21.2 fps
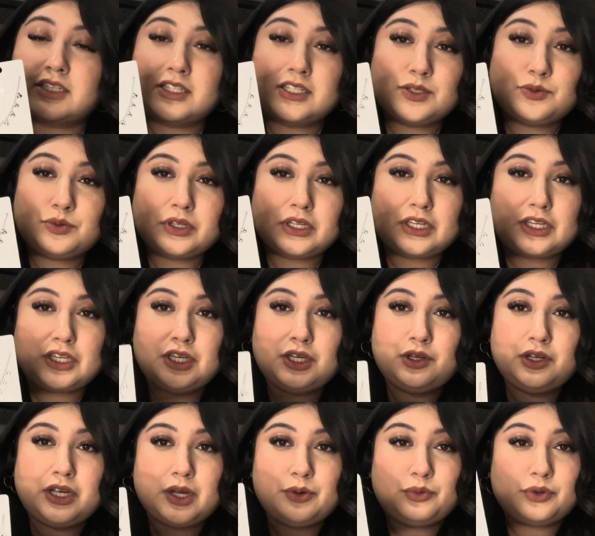is really
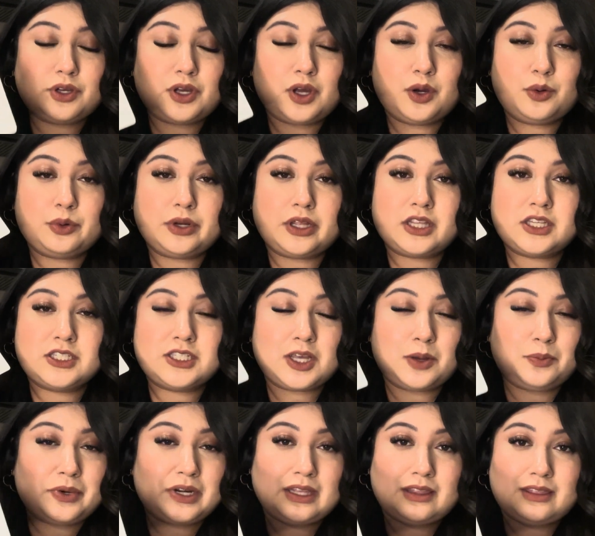cute. It will go with so
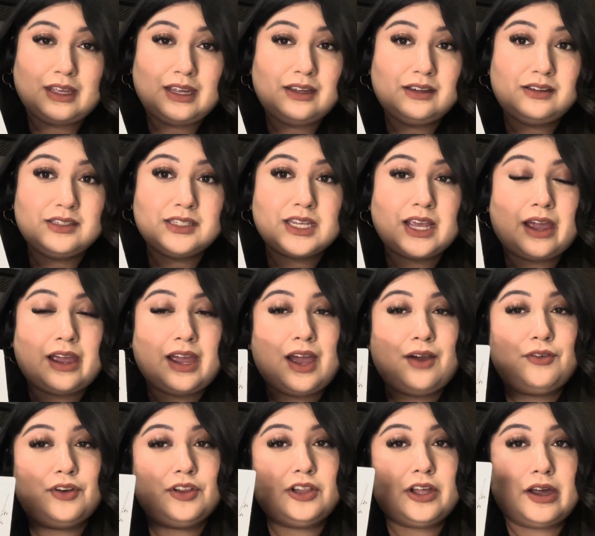many things. I
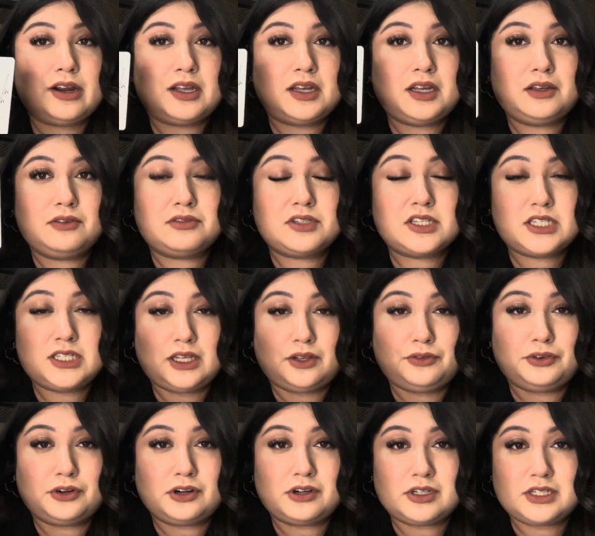have a lot of
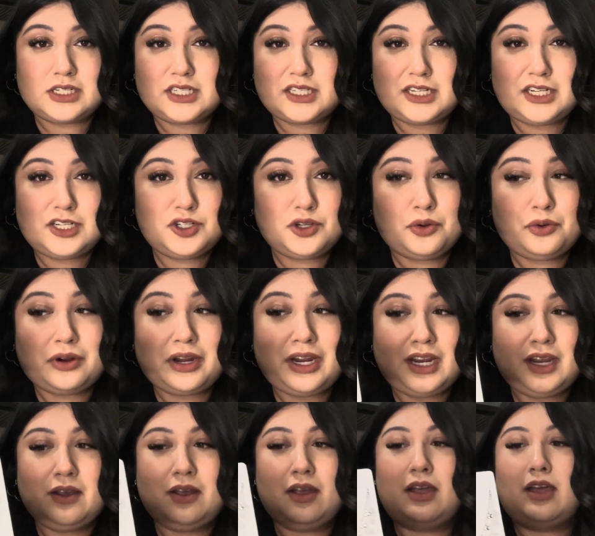silver Disney
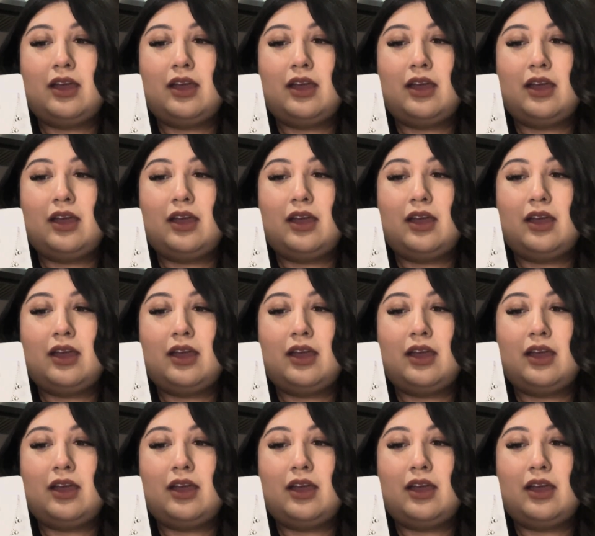jewelry.